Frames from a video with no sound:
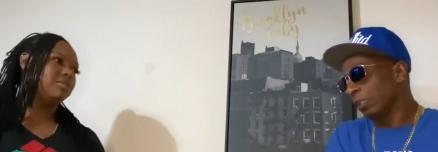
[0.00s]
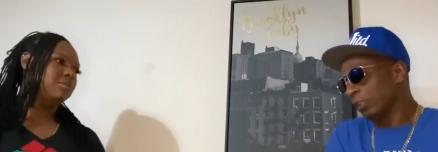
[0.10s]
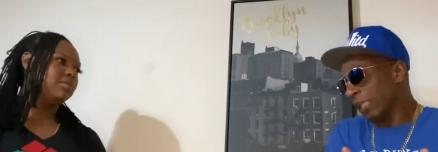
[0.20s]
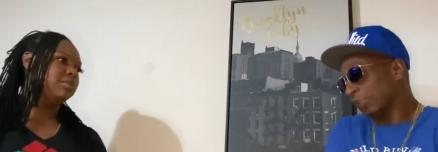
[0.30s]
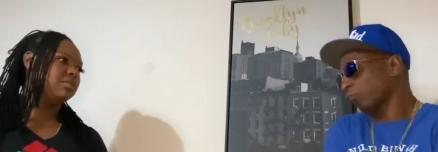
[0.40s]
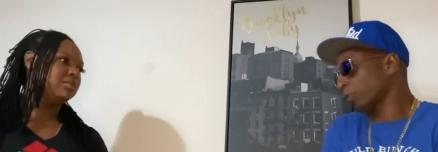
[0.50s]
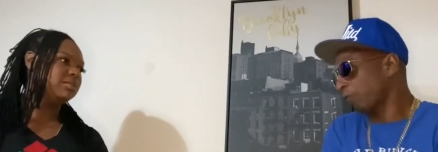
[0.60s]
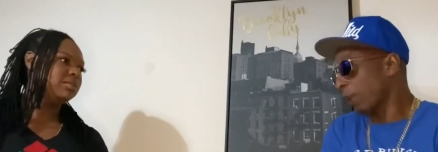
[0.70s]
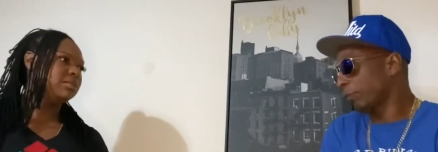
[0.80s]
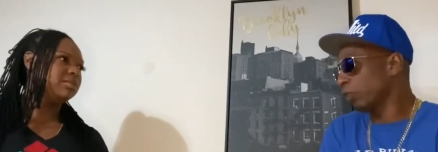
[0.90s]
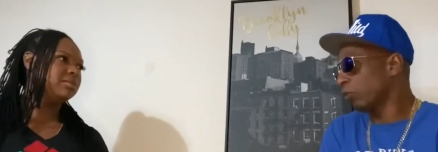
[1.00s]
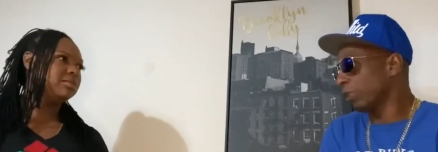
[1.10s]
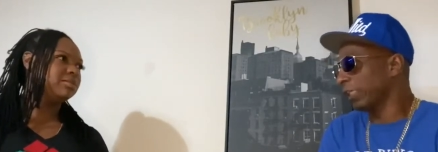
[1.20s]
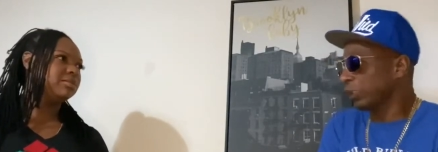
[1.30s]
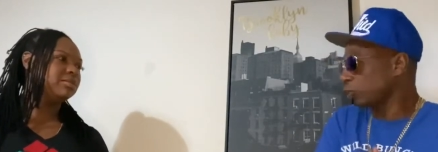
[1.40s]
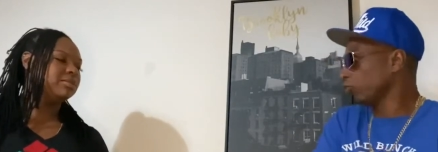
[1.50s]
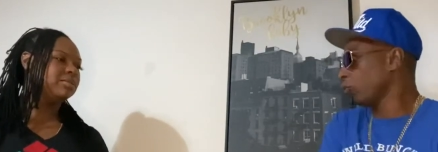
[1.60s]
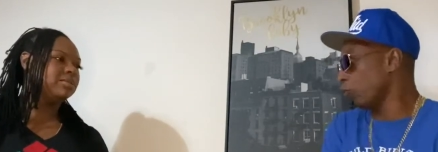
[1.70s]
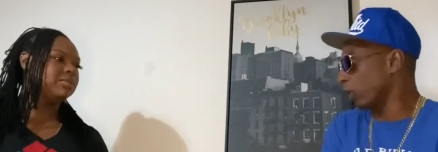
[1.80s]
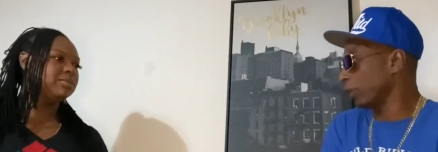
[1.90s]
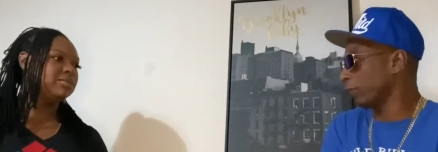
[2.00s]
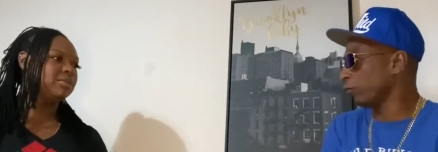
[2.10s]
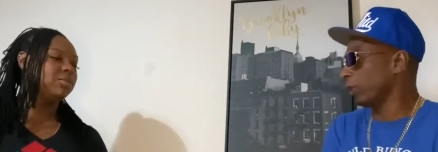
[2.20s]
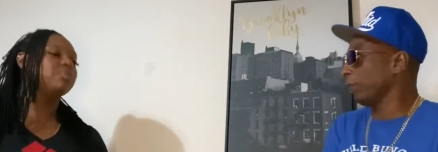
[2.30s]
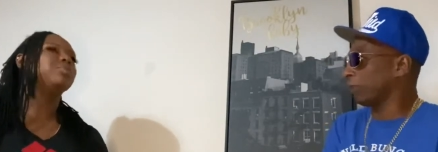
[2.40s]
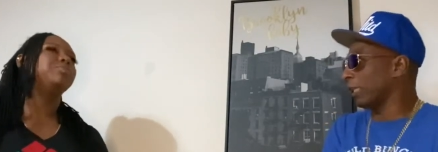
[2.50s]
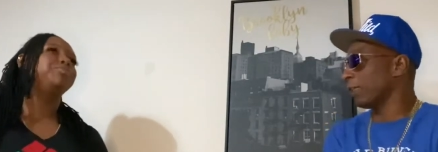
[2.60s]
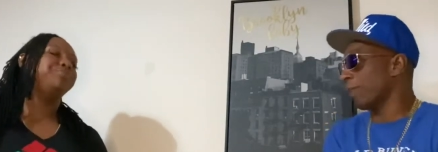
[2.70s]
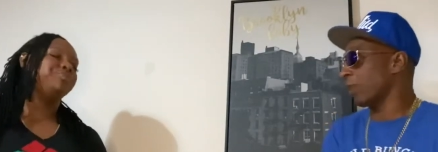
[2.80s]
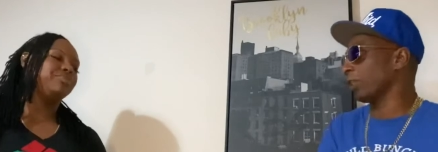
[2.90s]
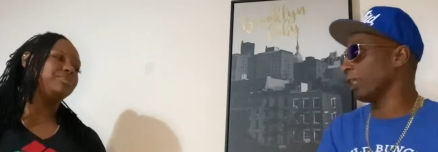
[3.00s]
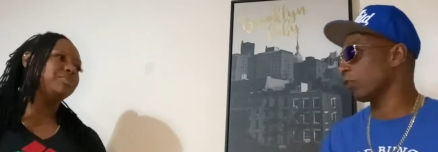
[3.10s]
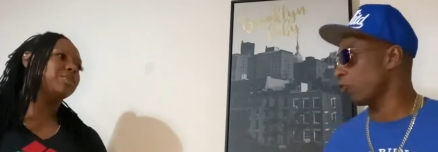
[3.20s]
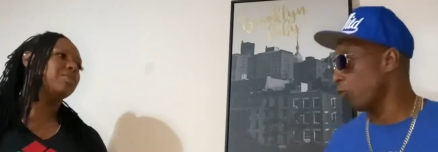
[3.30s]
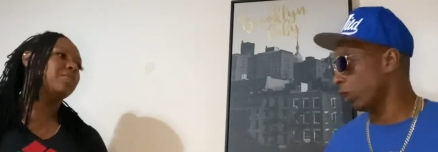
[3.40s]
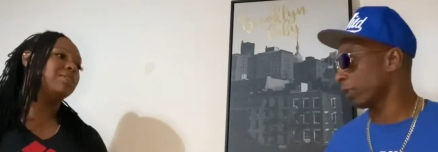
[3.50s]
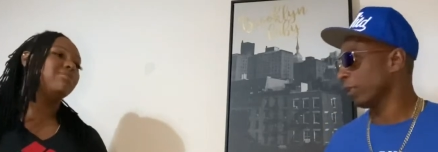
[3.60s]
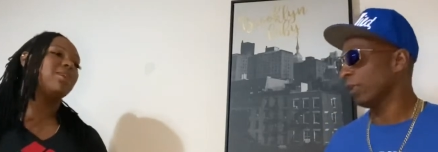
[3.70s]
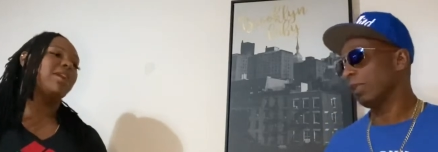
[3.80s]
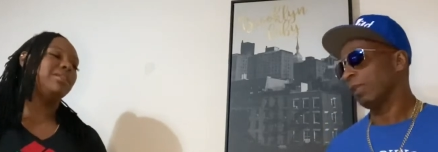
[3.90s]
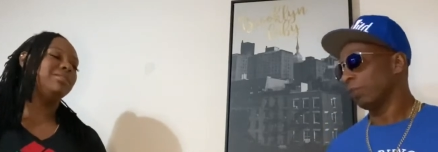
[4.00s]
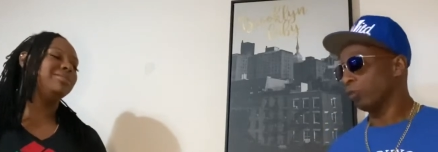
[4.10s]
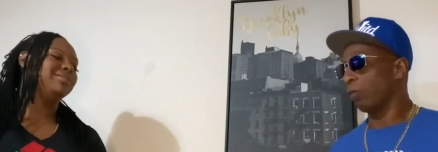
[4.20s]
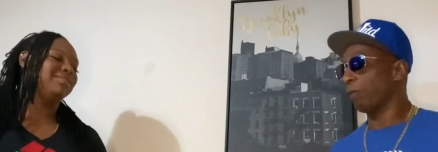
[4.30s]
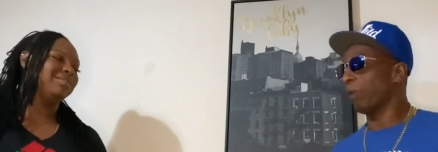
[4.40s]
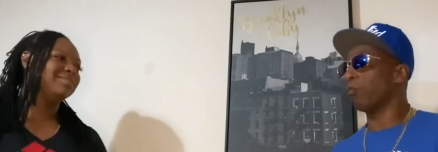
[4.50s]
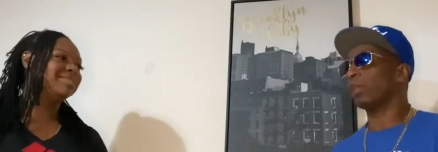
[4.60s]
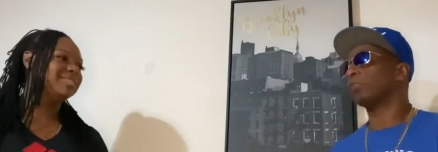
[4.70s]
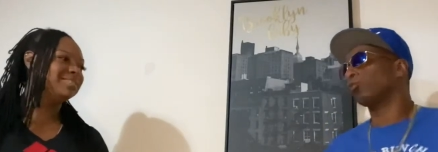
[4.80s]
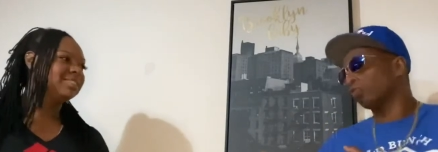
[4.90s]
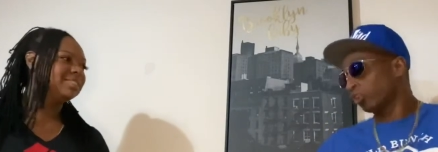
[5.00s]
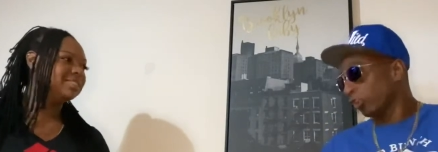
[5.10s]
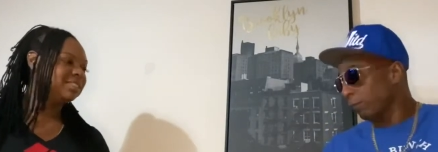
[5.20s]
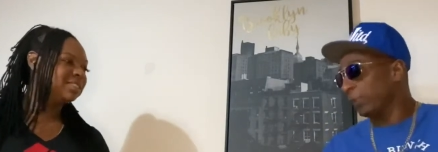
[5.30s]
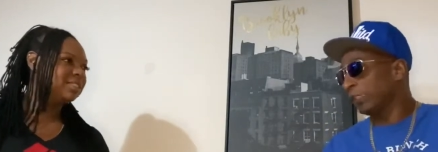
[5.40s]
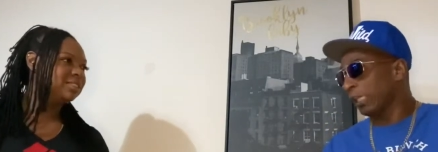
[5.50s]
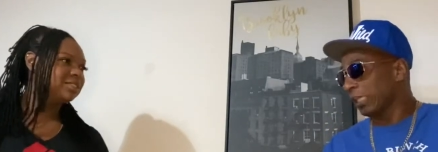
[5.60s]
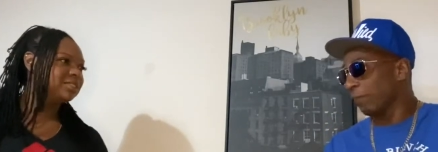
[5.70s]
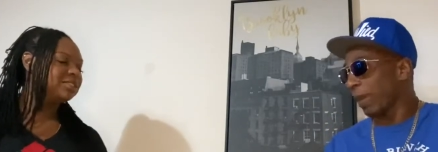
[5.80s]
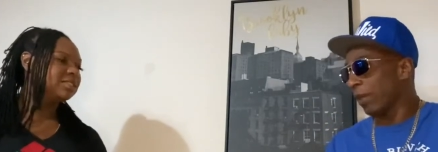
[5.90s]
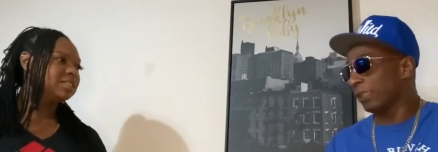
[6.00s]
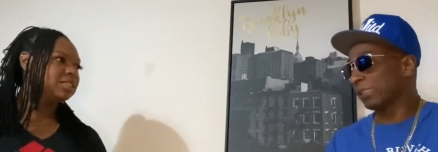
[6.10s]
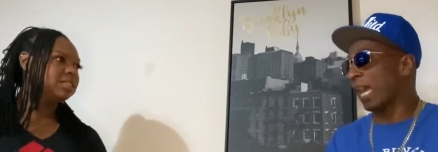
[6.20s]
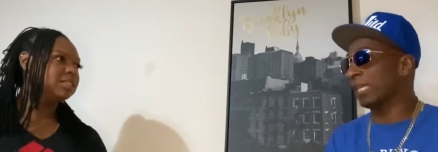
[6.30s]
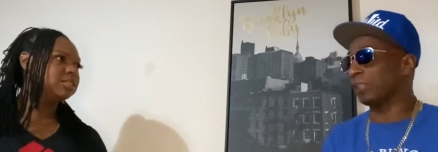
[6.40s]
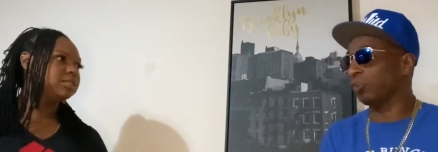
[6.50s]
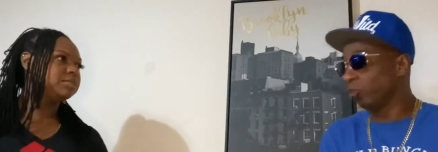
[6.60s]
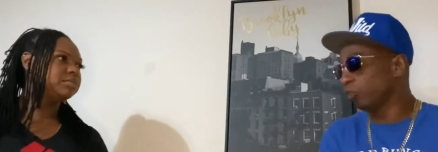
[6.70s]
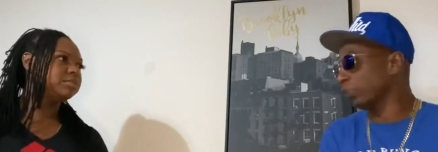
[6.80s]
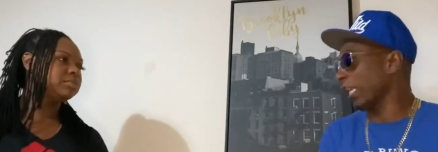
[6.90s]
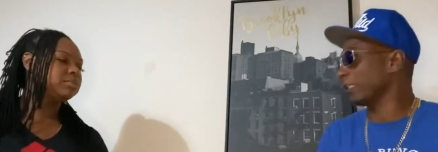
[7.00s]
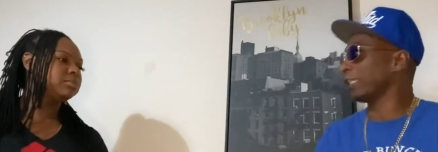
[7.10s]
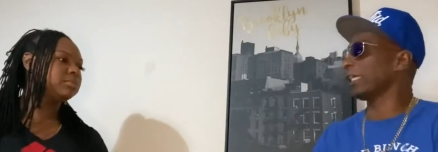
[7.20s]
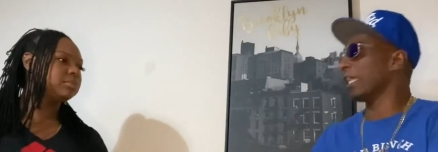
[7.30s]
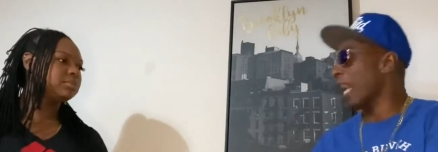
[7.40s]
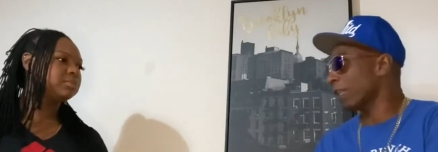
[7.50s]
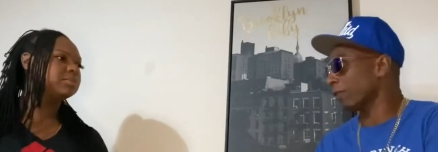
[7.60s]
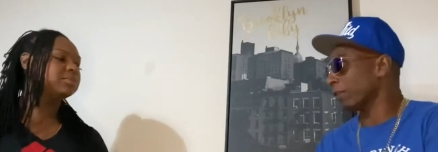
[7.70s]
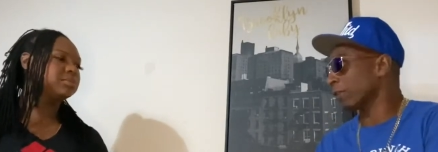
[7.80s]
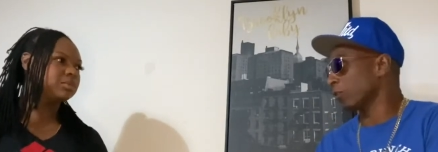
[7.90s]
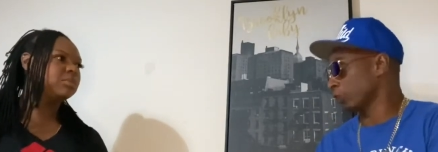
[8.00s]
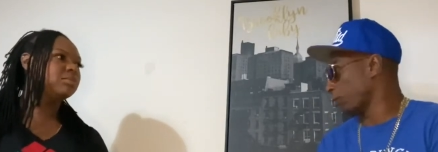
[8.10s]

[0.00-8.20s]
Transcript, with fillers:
Speaker 1: that's what's probably going to get you caught if you keep thinking about getting caught. Right. You know, but what you should be thinking about is how to use that to get out of it. Because